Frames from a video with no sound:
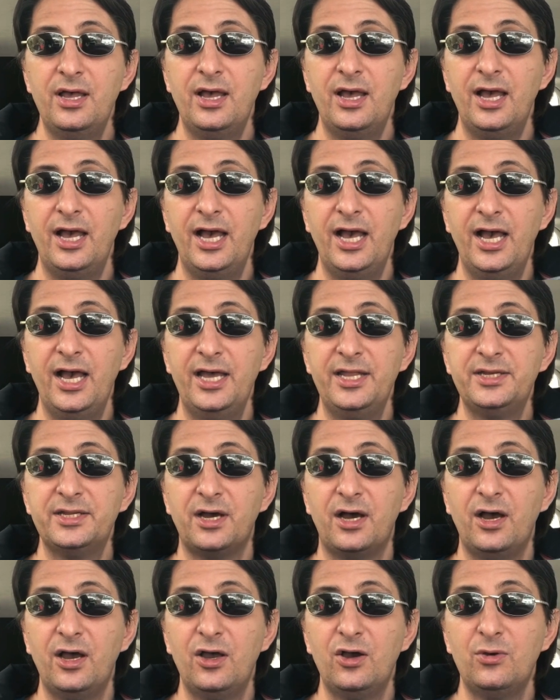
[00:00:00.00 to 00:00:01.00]

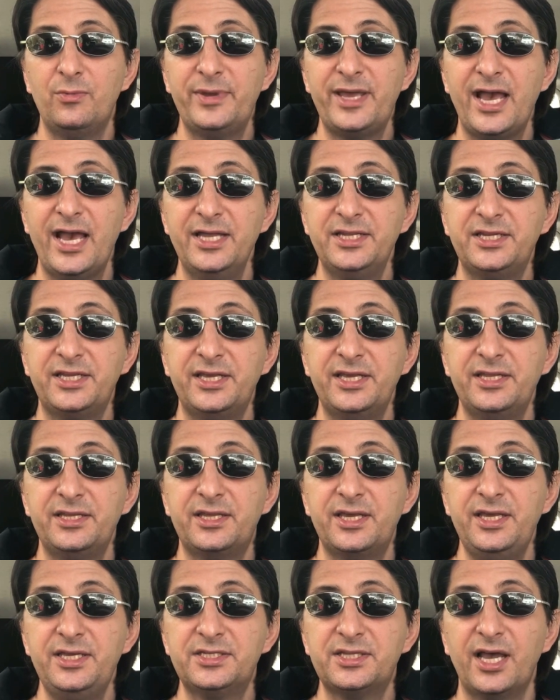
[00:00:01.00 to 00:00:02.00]
And I'll be handing in
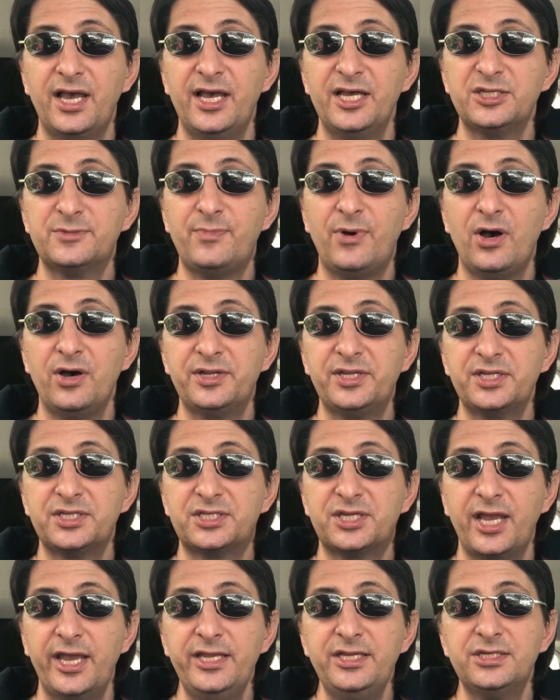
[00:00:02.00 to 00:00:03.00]
Giza as part
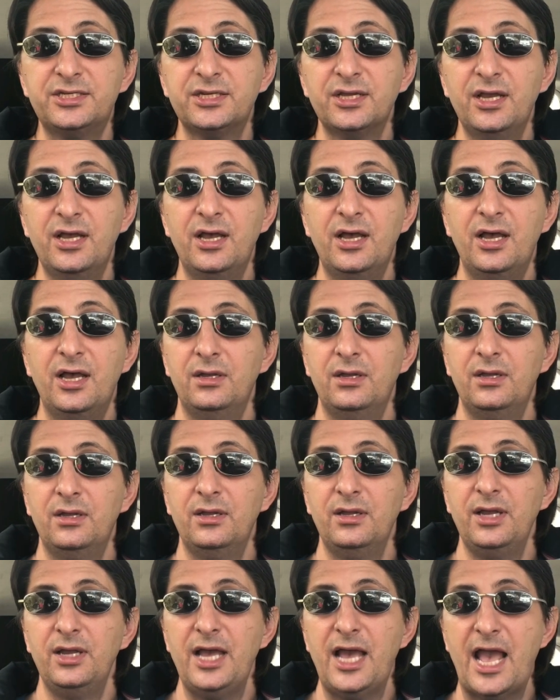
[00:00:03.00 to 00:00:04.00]
exchange.
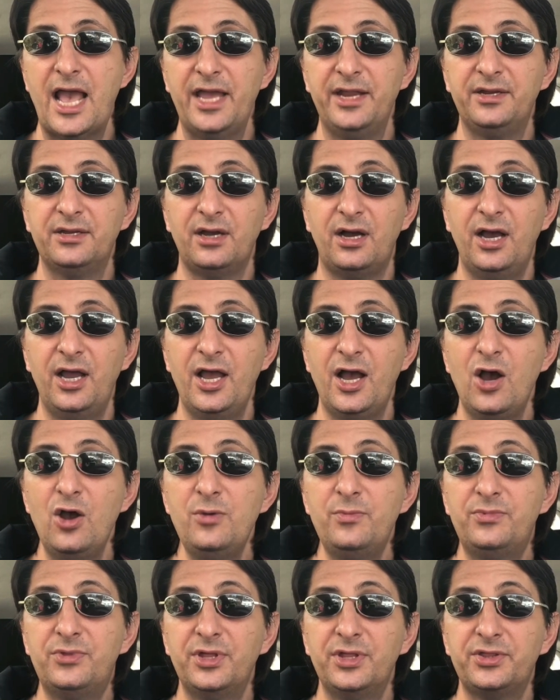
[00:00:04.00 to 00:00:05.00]
And I
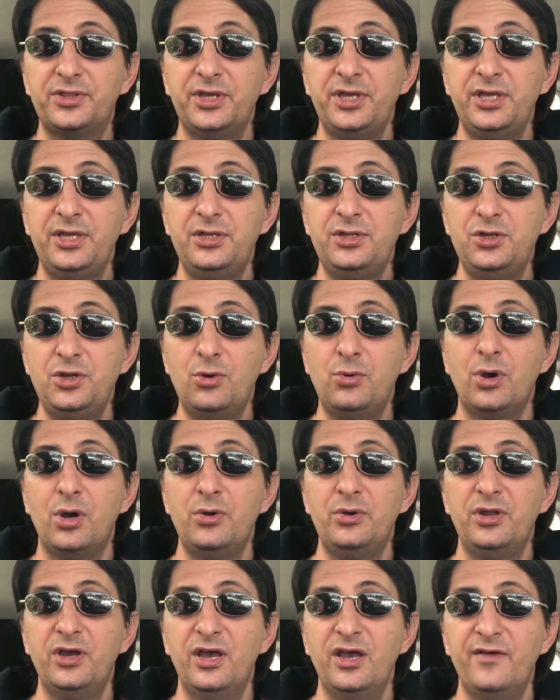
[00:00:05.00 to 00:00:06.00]
hope that the new
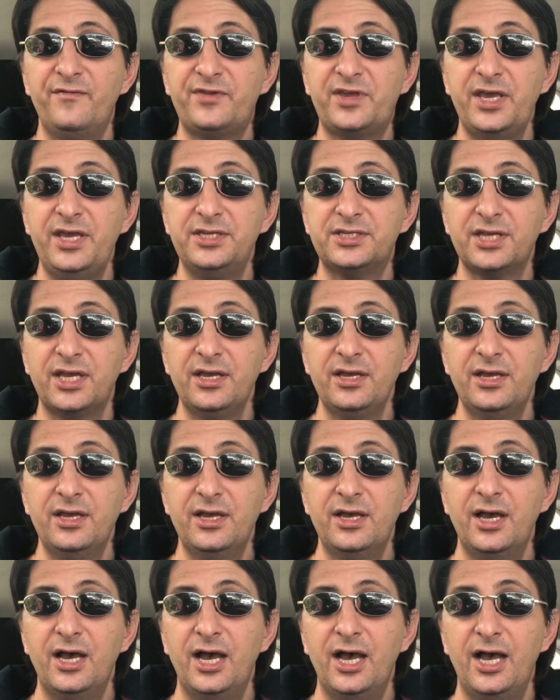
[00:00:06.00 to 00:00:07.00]
owner of Giza
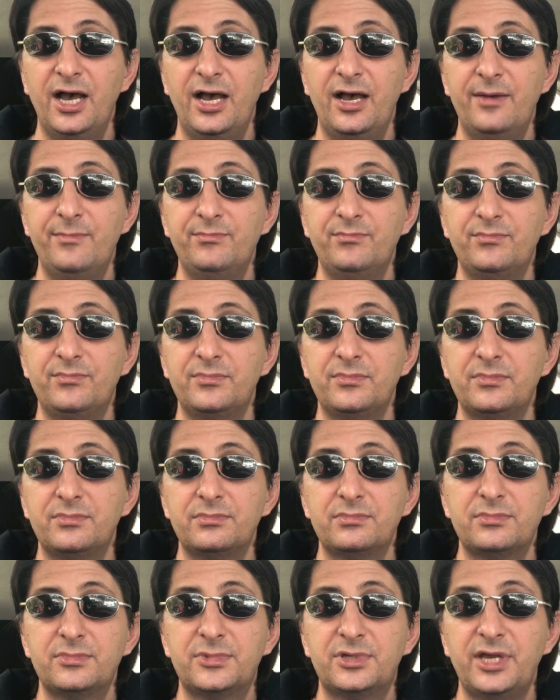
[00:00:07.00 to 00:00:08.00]

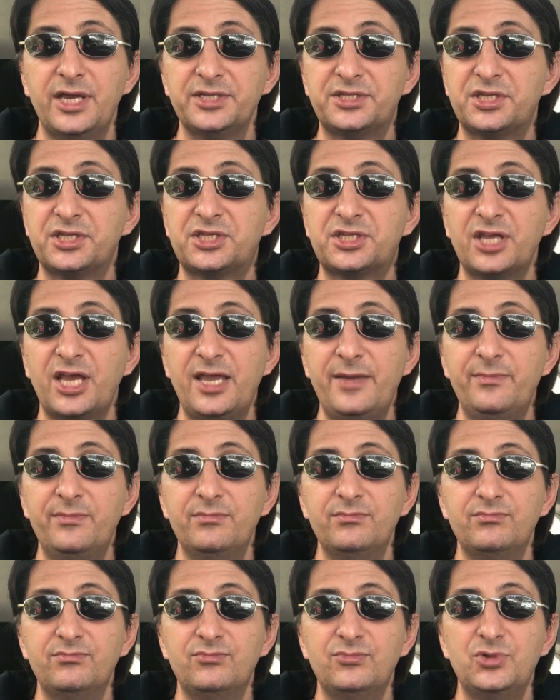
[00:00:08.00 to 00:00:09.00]
gets the same
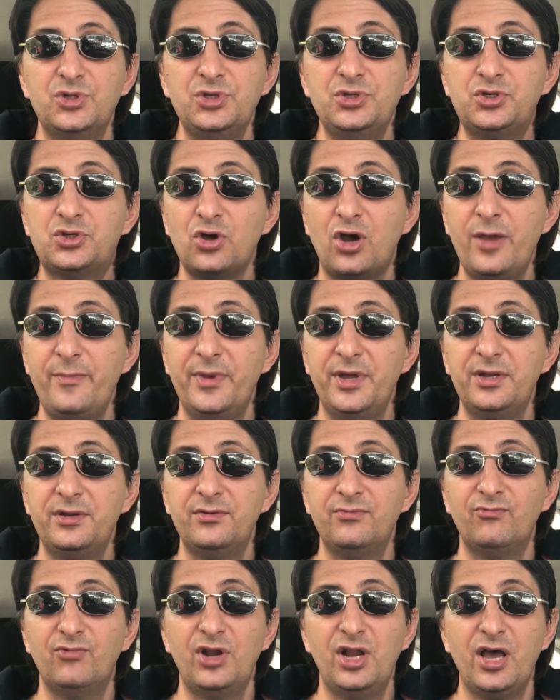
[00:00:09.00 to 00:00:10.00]
enjoyment,
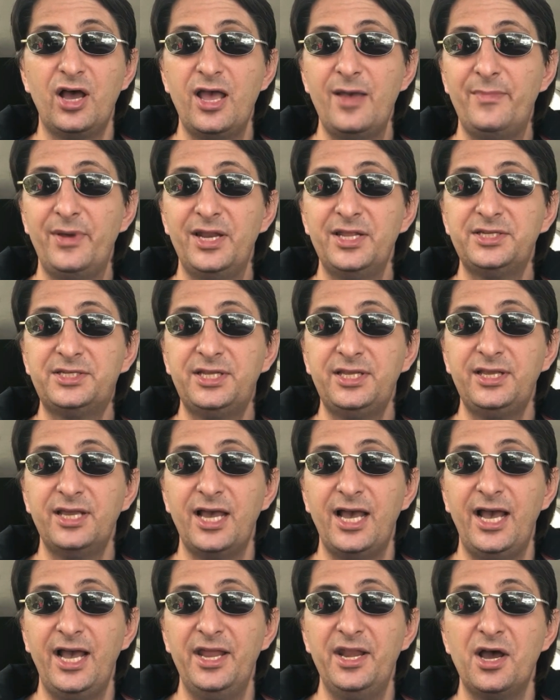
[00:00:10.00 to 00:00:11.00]
reliability,
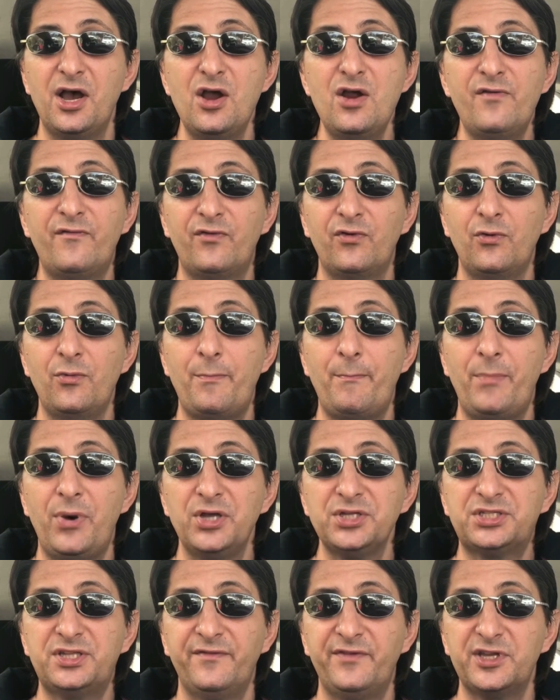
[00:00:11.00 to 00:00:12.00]
and overall
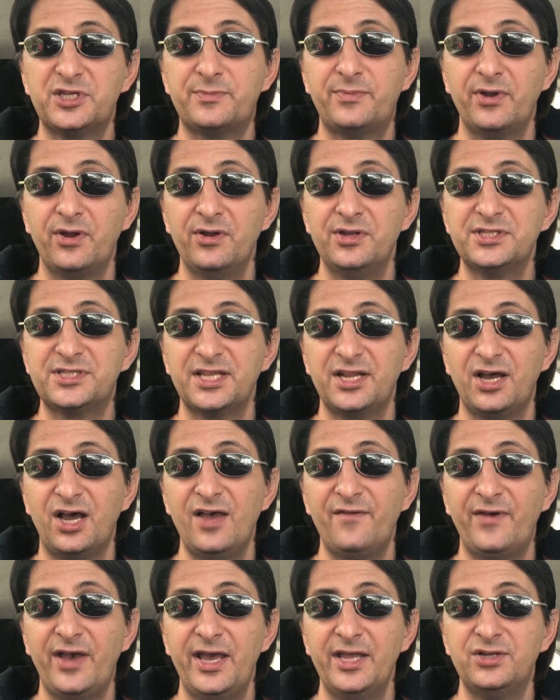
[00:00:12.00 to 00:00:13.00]
positive experience that
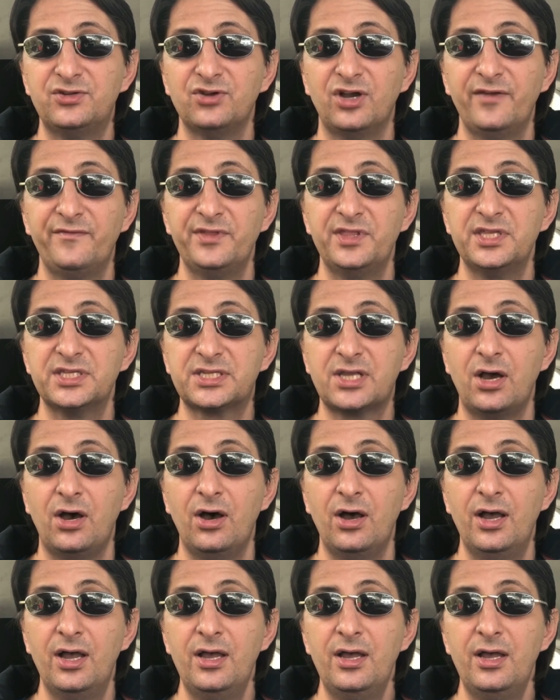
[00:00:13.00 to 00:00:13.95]
I've had driving this car.